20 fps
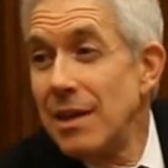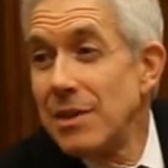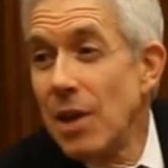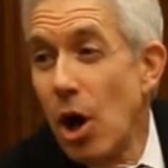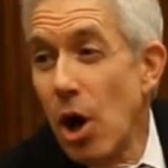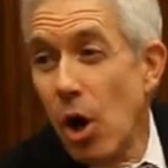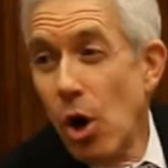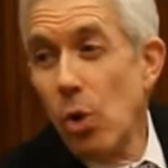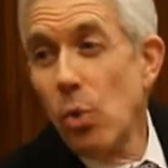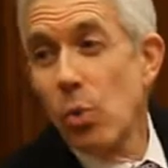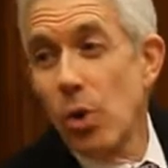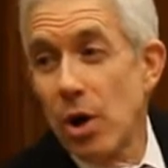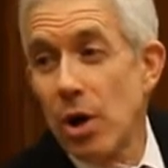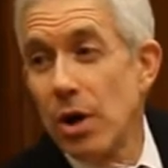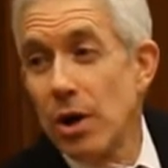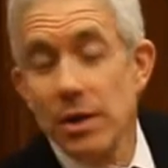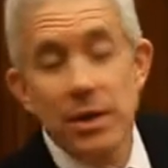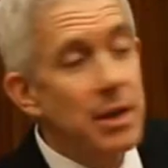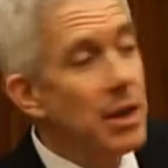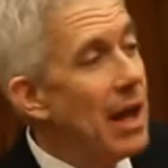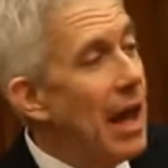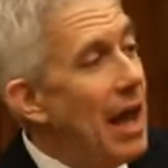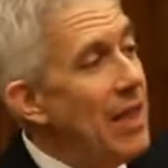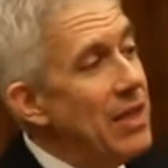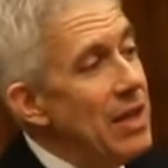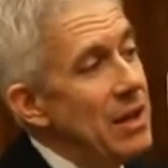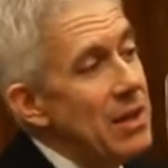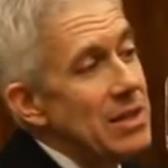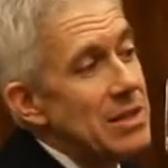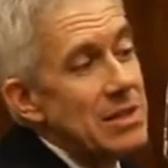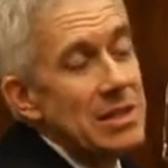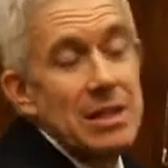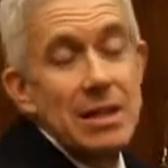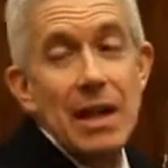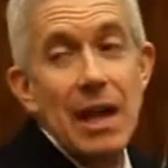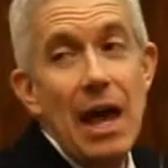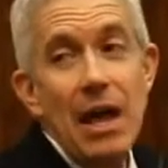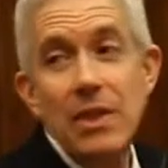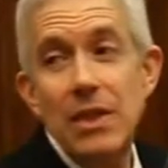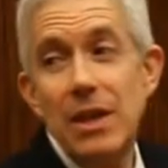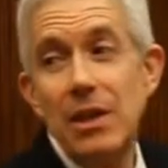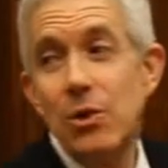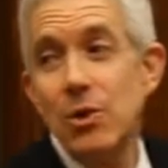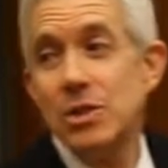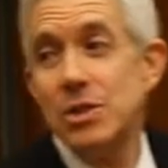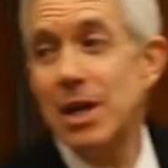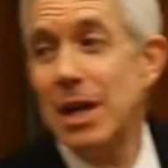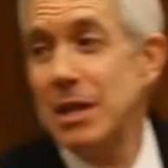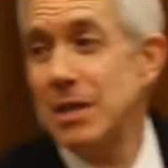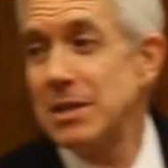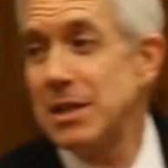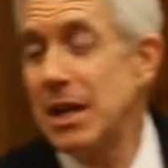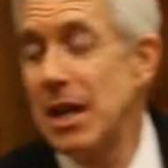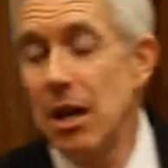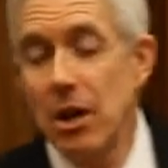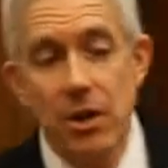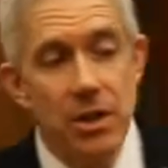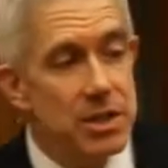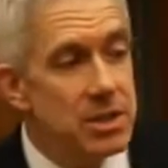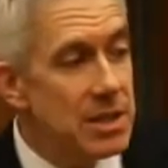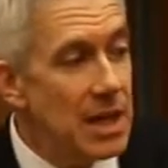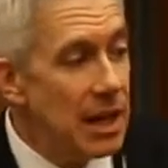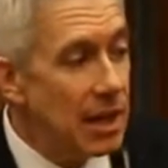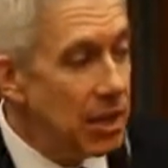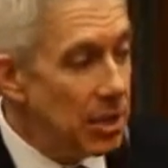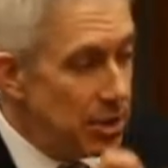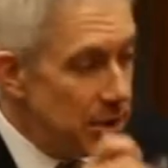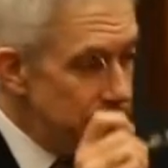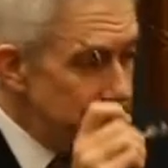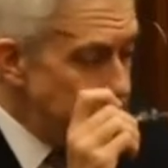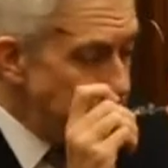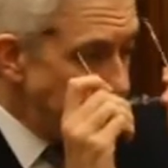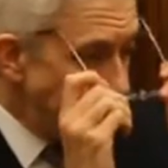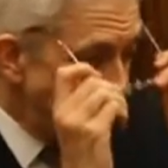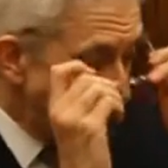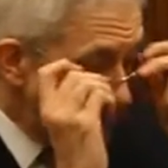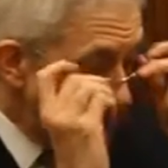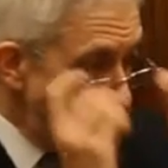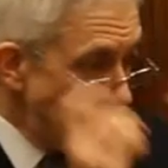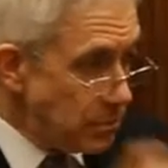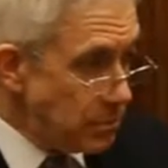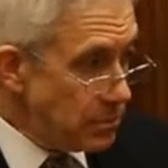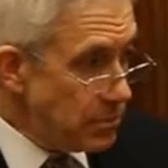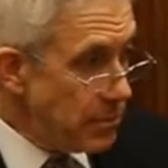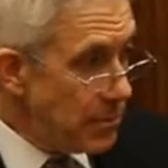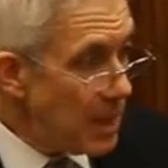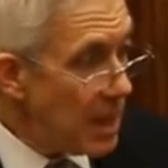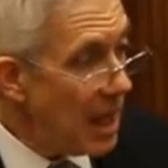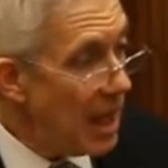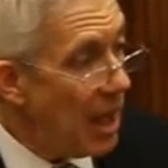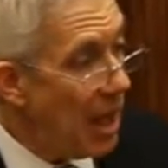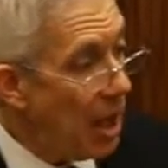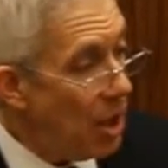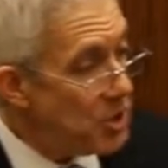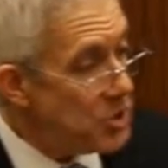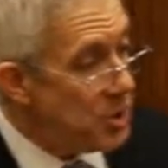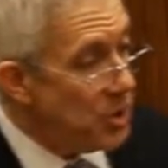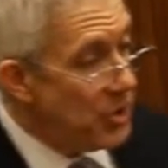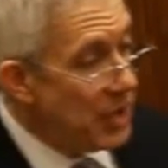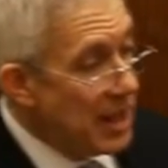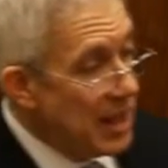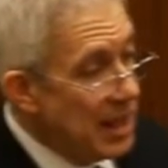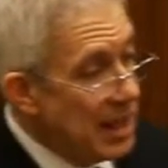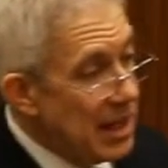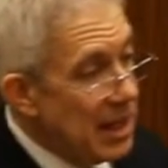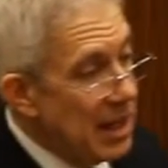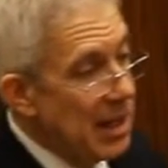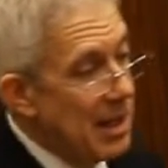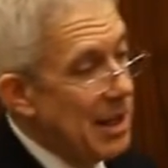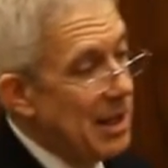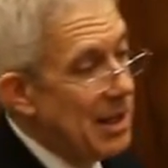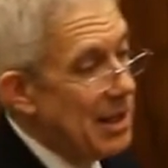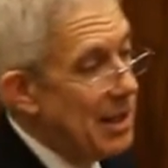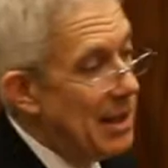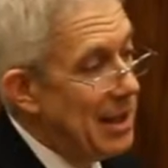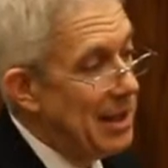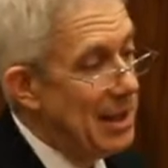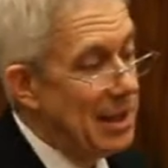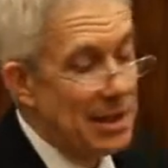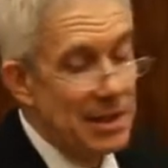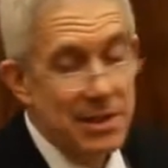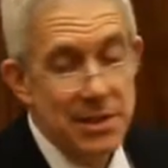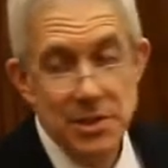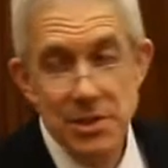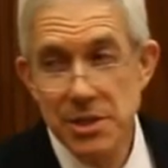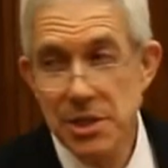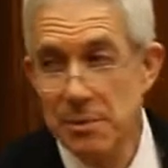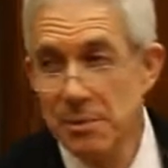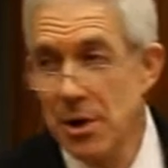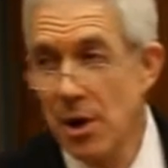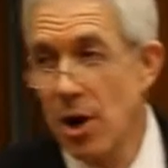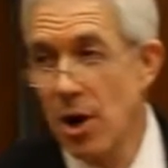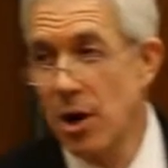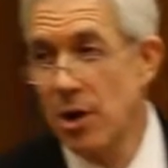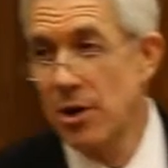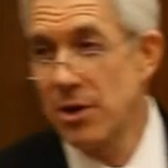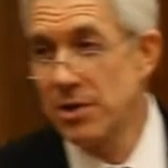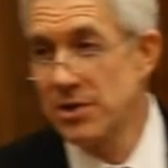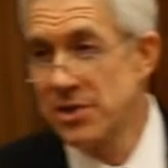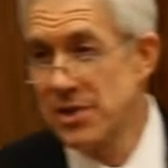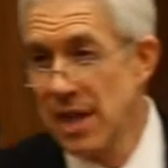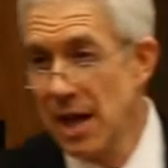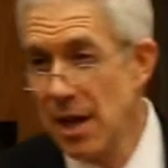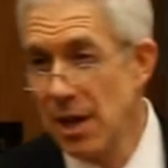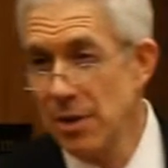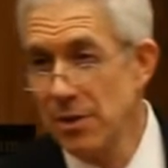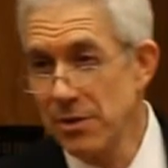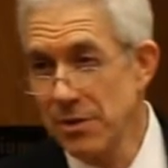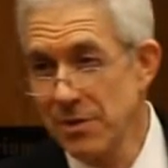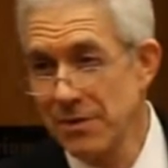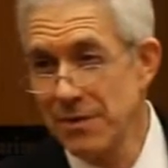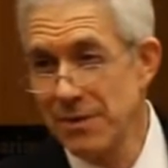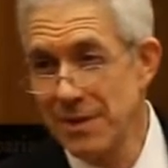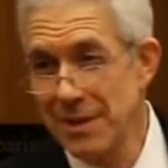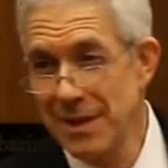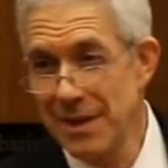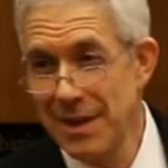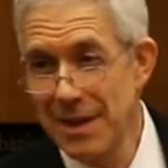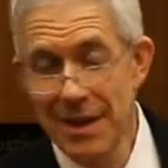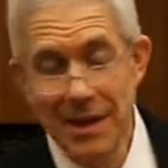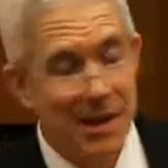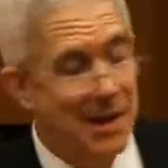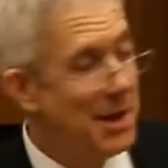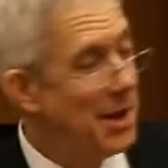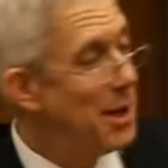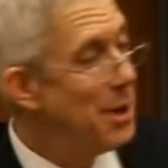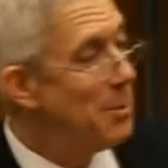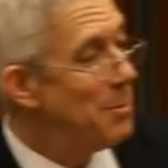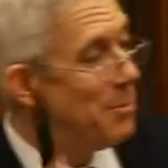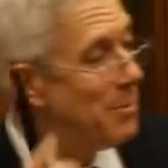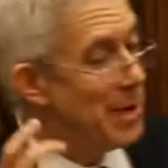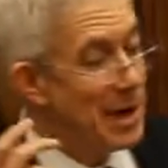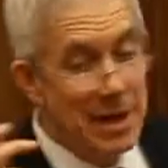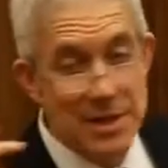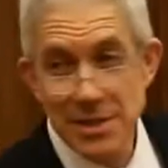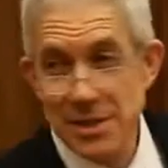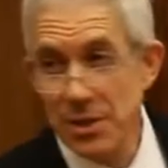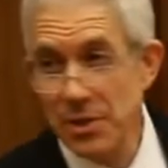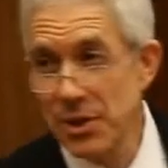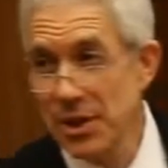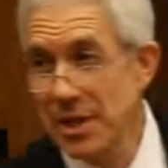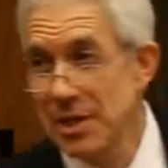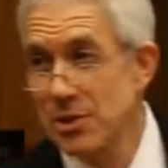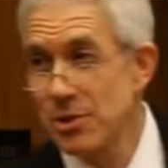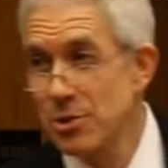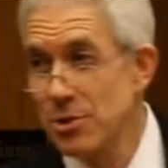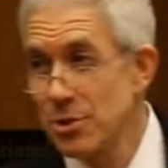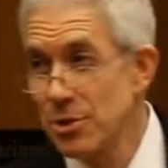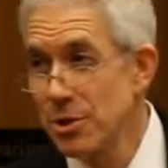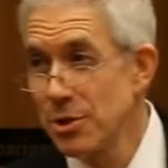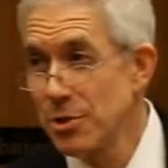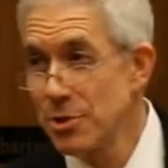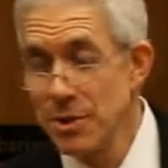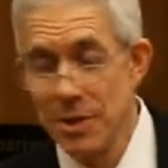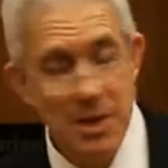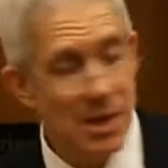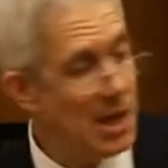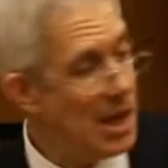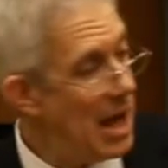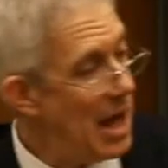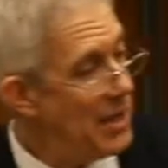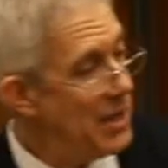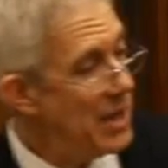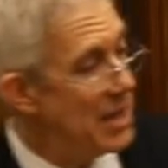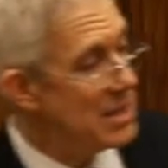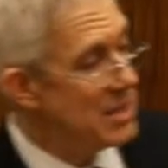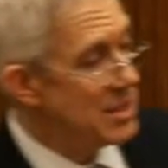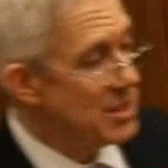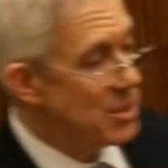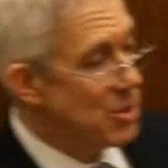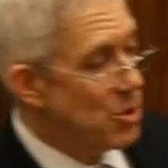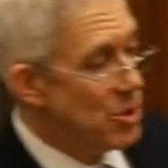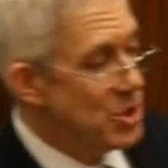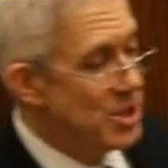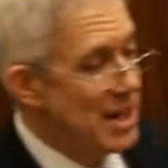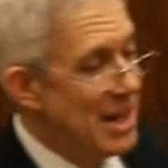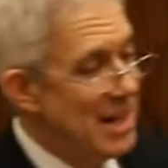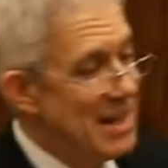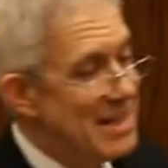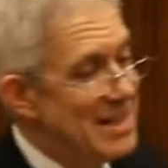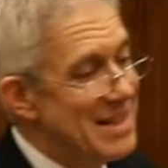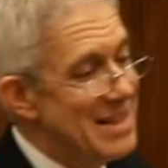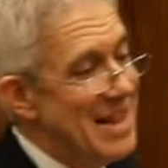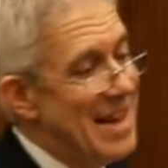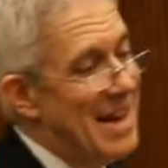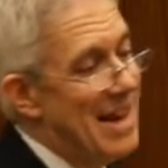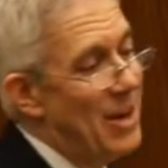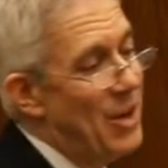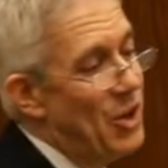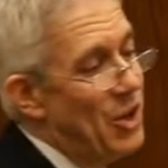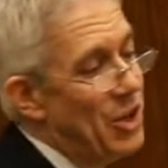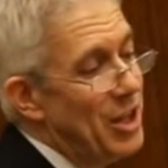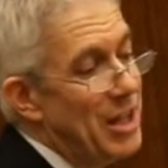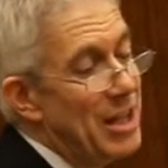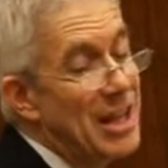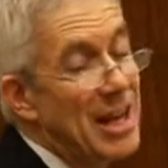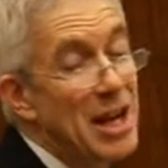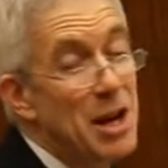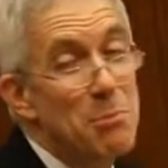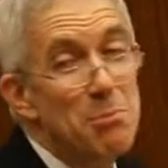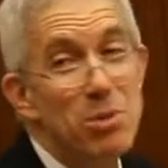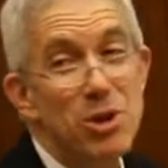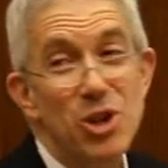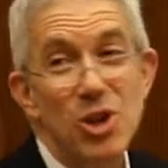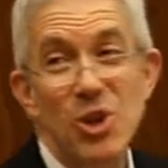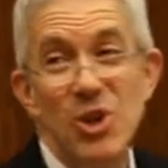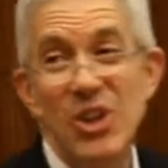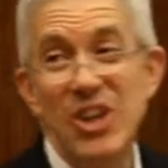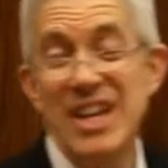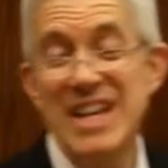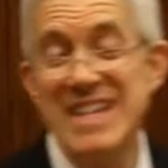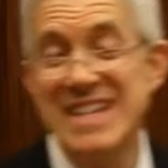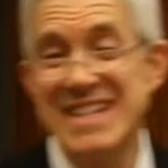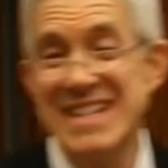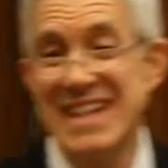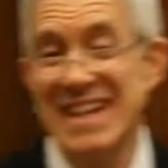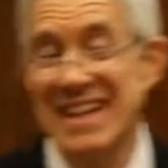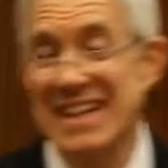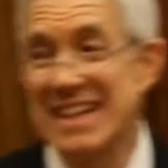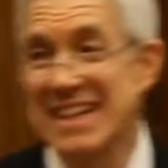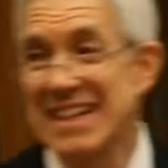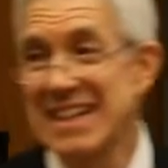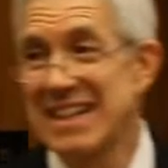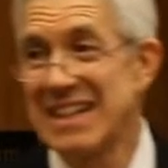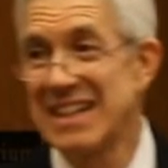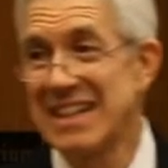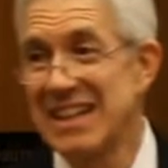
the whole world, I think Christianity is inherently secular. I also think, this is going to be a harder sell, but I still think it's true. I think Christianity is inherently pluralistic.